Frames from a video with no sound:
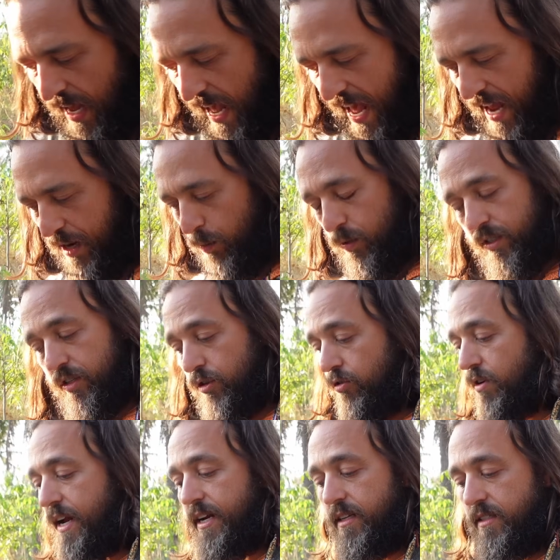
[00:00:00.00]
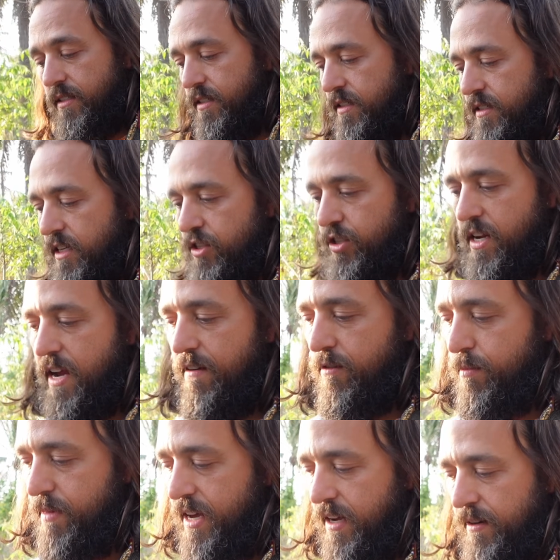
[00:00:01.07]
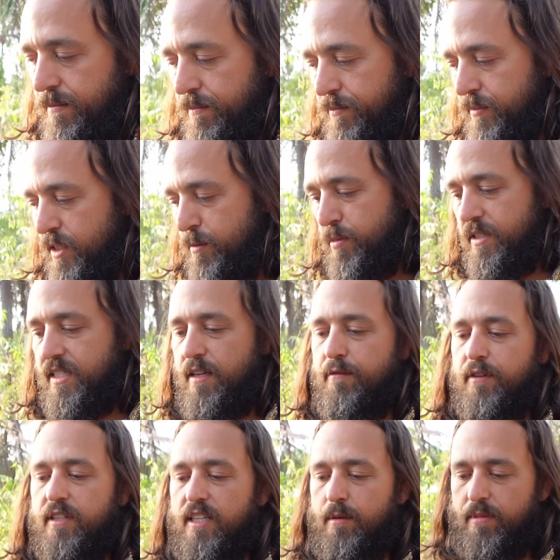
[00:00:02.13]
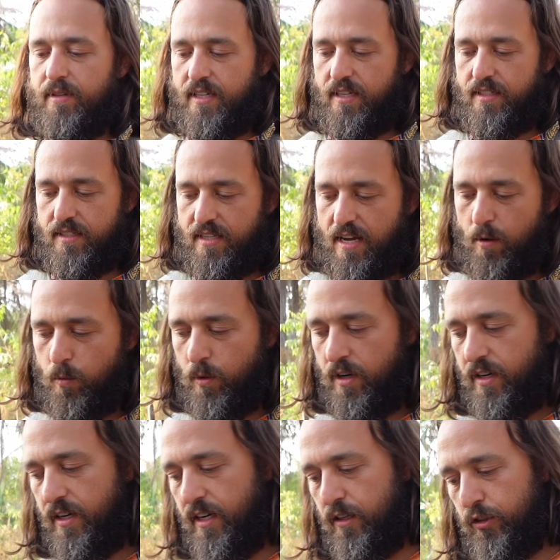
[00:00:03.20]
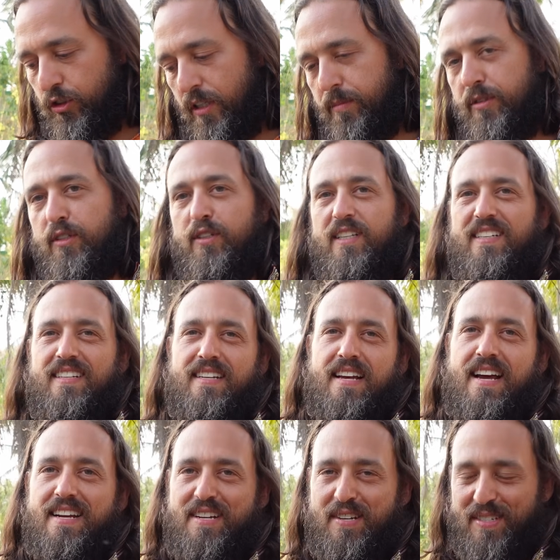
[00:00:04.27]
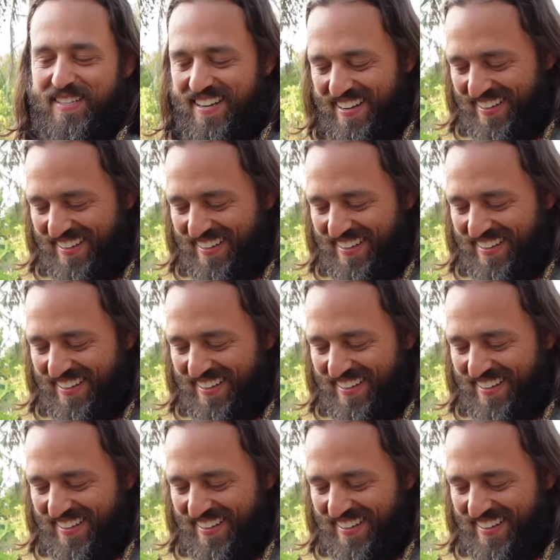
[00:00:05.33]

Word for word: And it was the greatest decision I ever made, specifically because that one year trip turned into nine years.